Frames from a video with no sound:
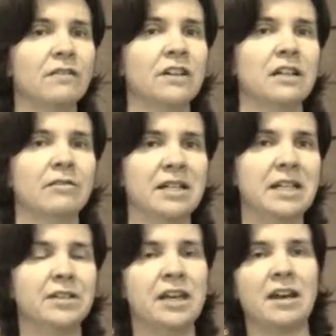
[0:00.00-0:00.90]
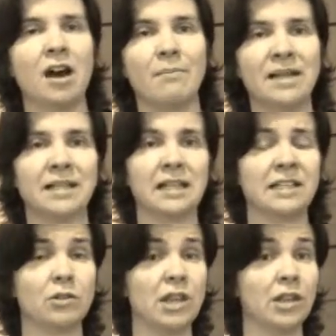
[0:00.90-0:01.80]
you're fully aware that I'm
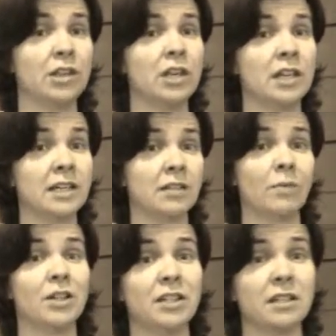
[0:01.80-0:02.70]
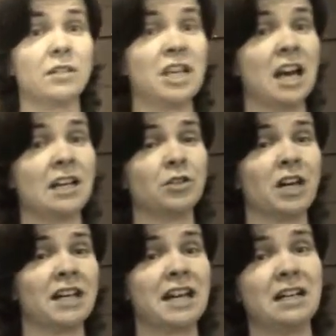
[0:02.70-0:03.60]
basically doing the 30 days of positives challenge
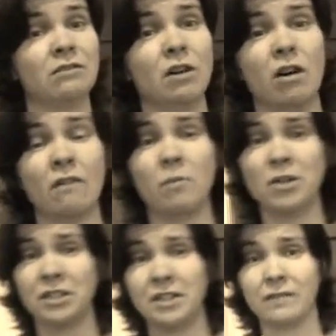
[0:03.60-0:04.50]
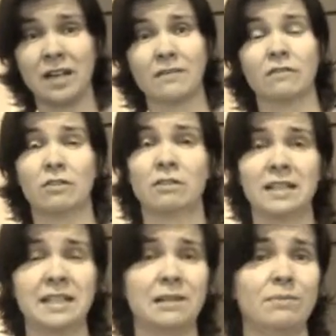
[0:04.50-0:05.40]
right now of positivity for a
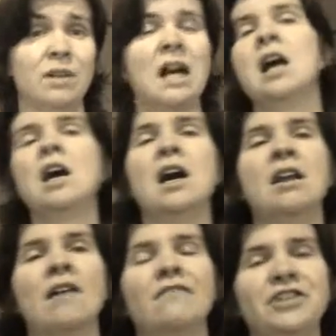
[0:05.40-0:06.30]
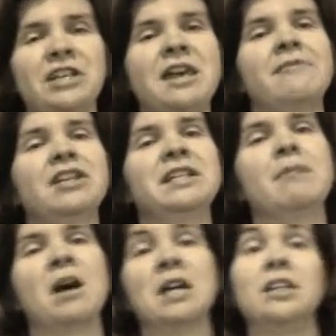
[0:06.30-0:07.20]
reason and I've shared that
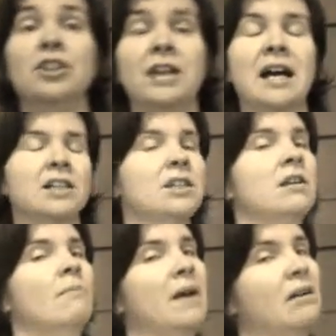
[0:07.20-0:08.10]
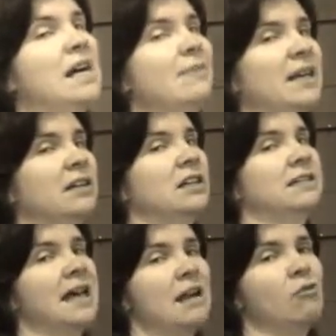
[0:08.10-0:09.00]
reason in my introduction but way back
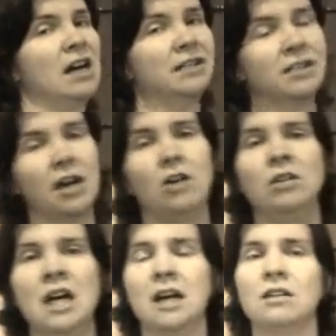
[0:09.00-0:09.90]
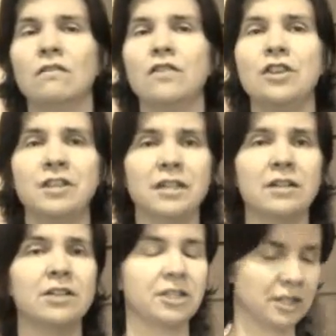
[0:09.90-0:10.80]
in day one. So for further
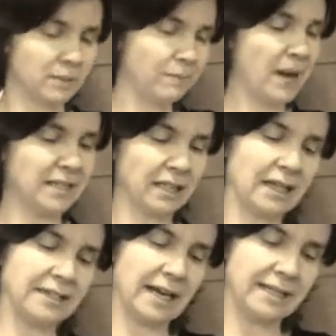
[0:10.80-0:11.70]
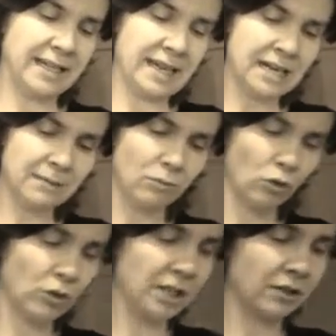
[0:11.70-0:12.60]
ado this is basically day 10
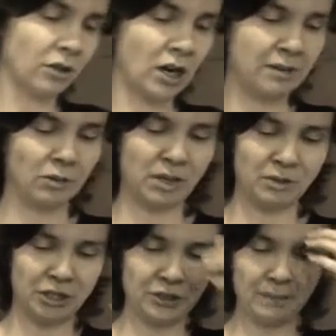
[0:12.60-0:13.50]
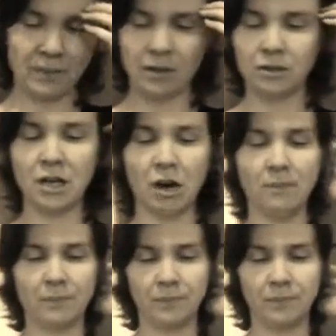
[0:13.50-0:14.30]
or was it 9 i am up to? No.